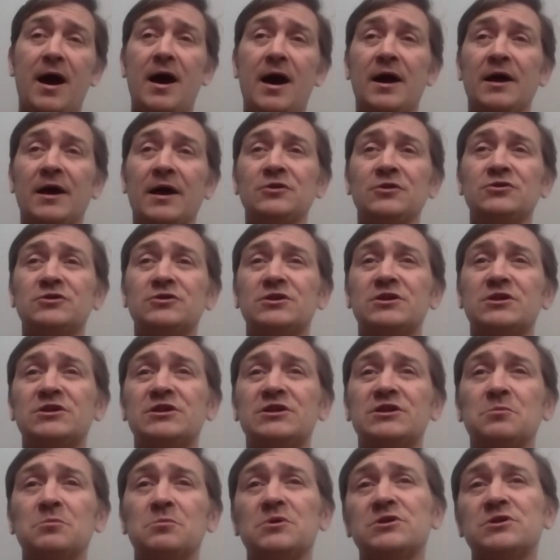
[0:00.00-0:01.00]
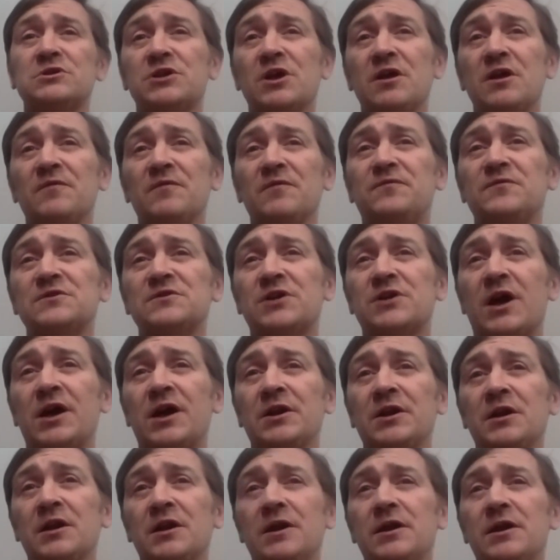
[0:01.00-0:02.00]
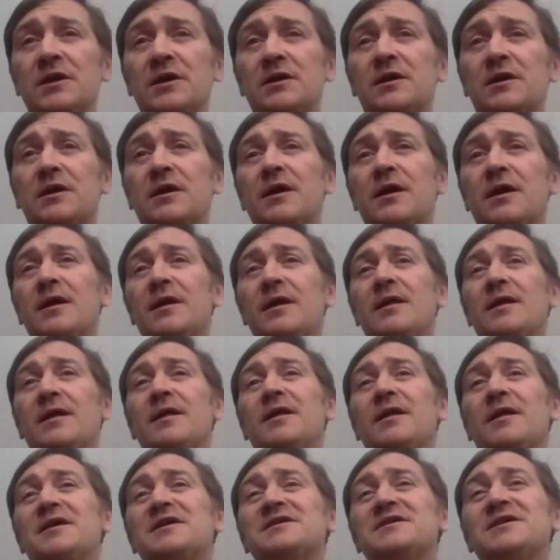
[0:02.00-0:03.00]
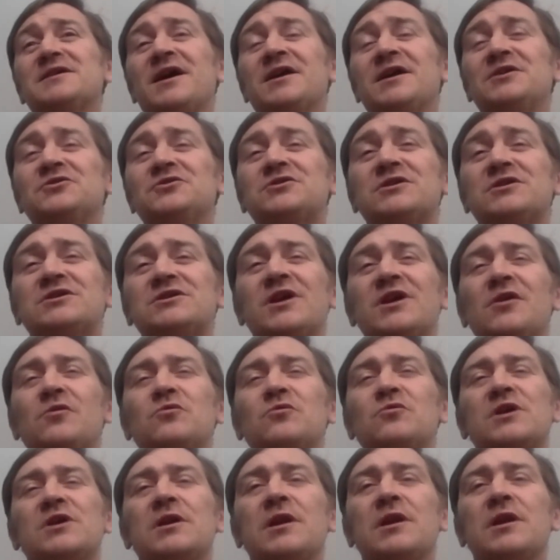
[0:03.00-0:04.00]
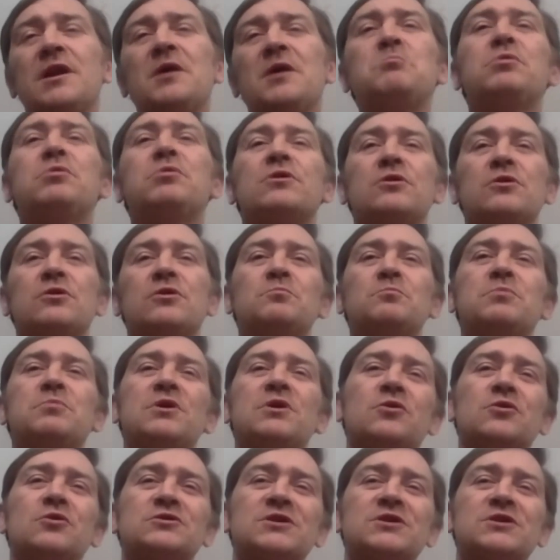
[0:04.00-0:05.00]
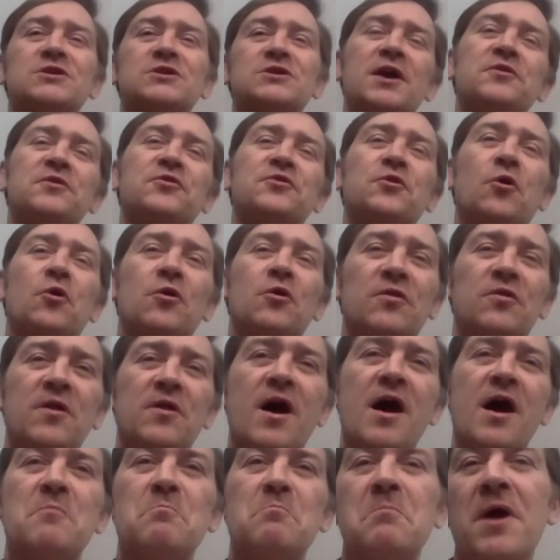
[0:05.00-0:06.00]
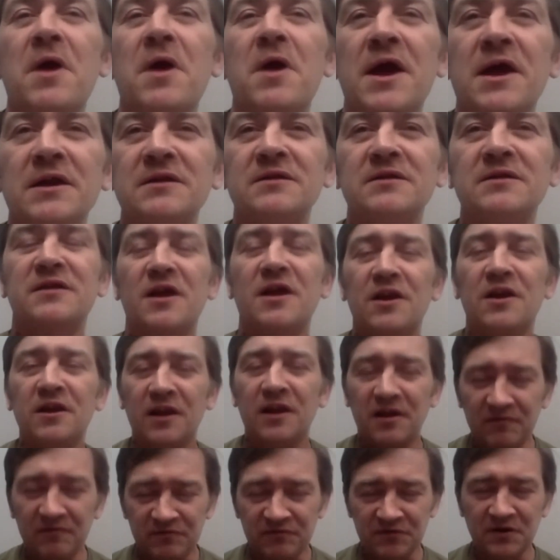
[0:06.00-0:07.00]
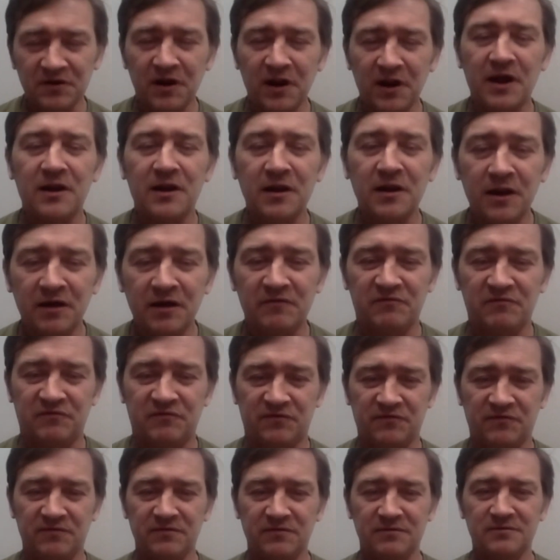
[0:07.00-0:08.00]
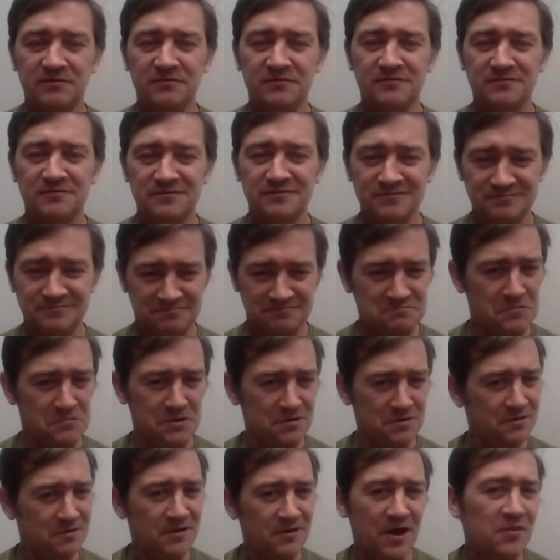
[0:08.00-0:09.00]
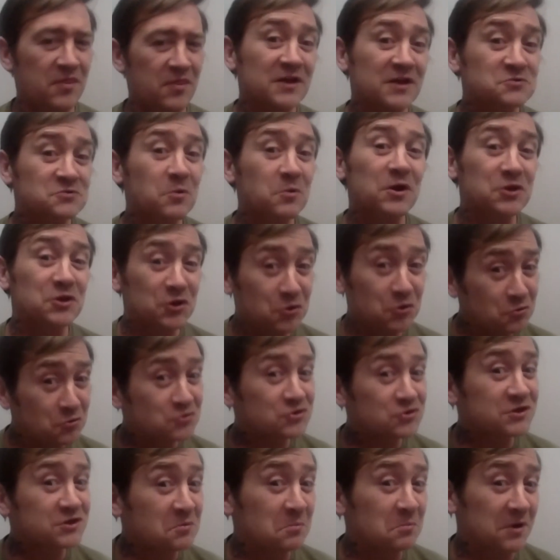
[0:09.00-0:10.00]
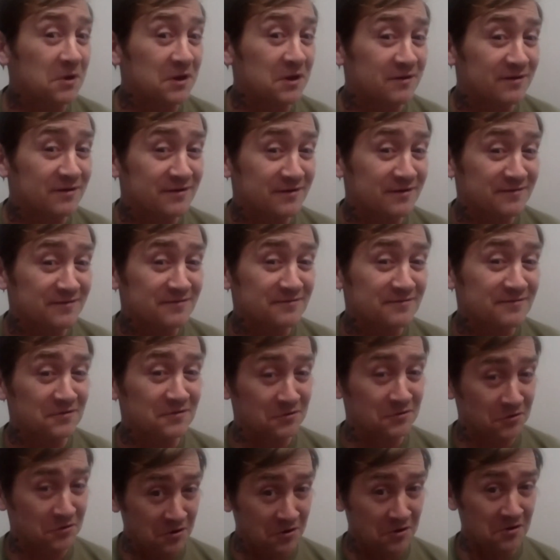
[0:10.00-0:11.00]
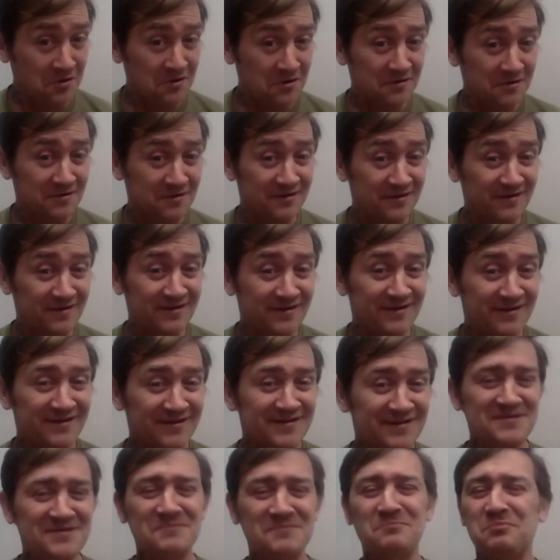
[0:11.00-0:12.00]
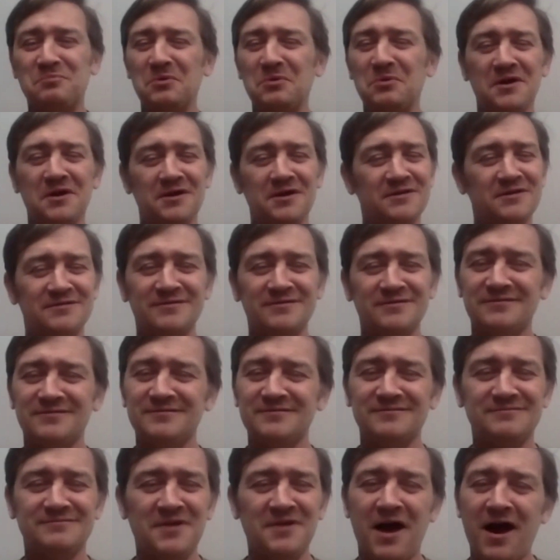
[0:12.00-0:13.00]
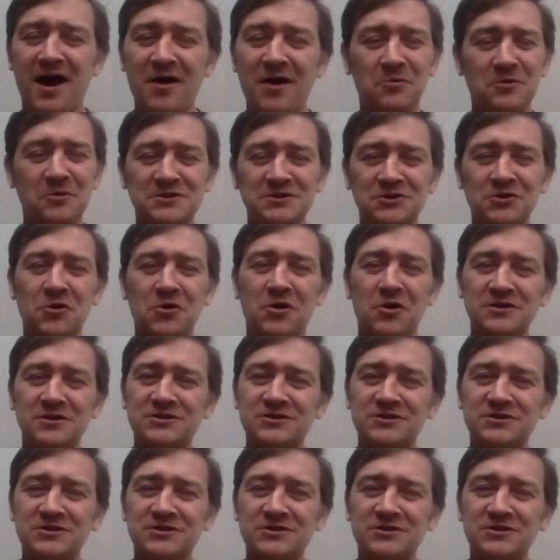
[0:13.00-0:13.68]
I used to see myself as kind of like, I used to say I was a liberal because I thought that meant live and let live. Right. And that's what it used to mean, yeah. you know? But now it's not.